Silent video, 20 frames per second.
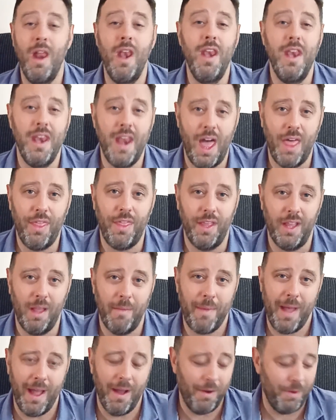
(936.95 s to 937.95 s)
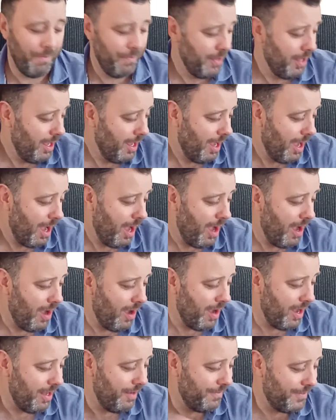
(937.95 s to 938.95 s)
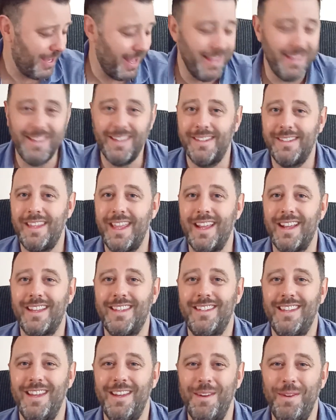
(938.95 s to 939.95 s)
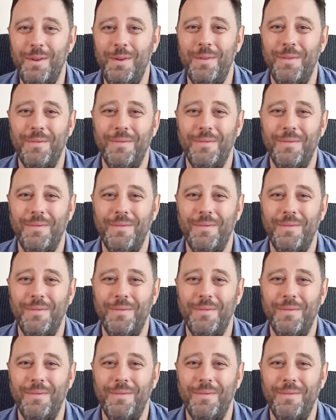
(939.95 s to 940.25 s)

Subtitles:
nothing about. I tend to stick to